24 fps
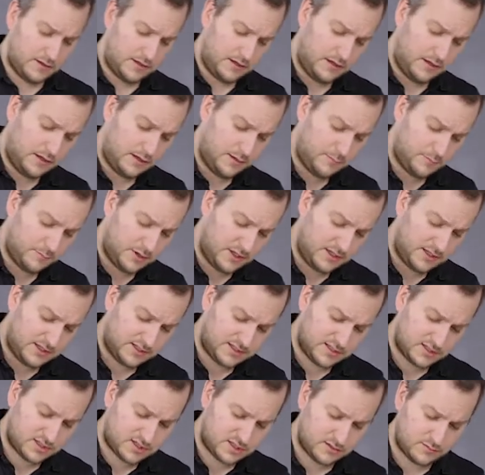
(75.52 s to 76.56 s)
In
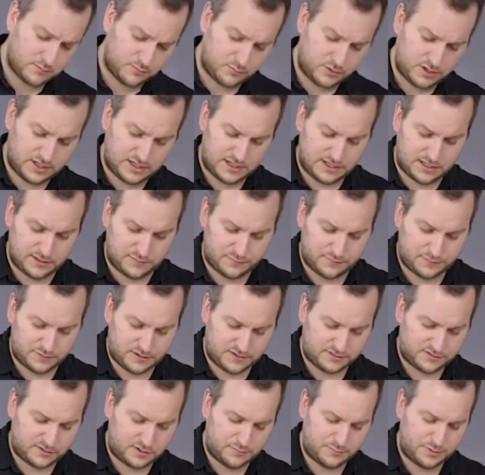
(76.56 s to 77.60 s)
addition, we have
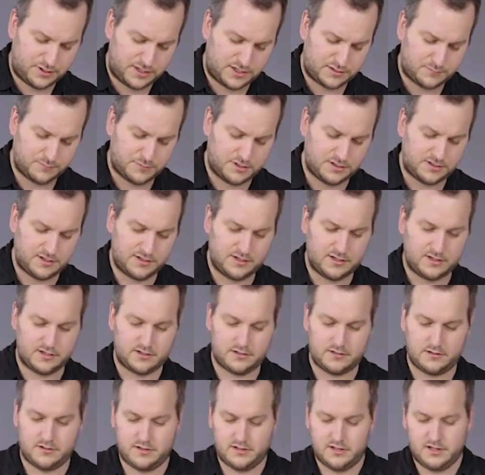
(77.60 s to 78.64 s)
this compartment here
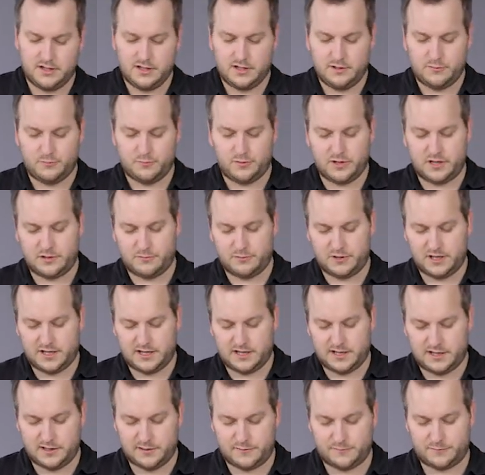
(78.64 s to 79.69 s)
where we
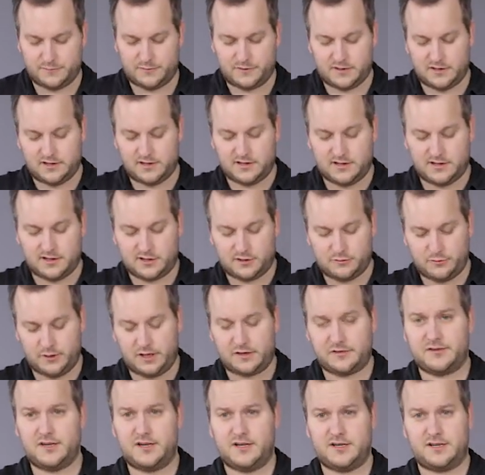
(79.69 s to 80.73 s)
have the quick
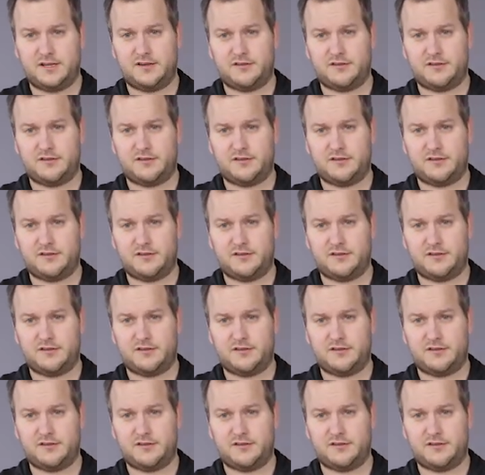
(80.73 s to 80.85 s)
start